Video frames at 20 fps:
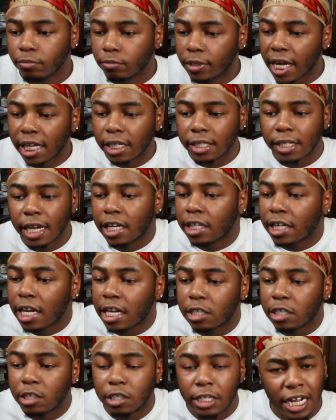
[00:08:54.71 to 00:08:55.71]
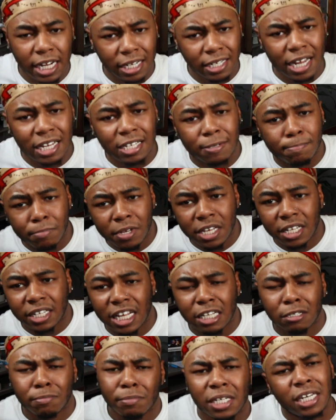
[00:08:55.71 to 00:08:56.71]
That's me
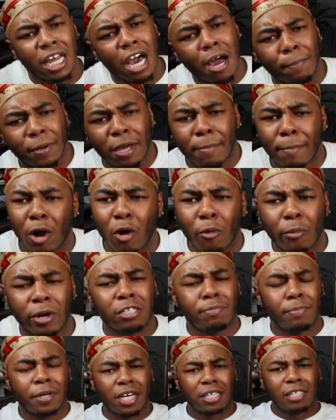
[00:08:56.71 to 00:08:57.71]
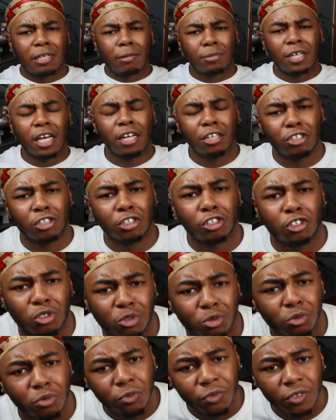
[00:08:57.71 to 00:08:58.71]
downplaying my own race because I'm telling the
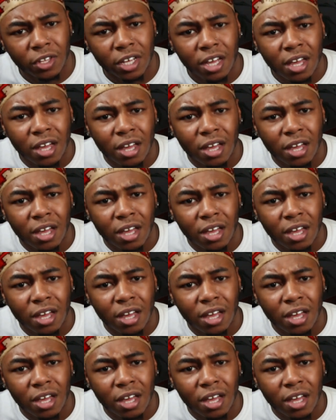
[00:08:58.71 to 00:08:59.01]
truth.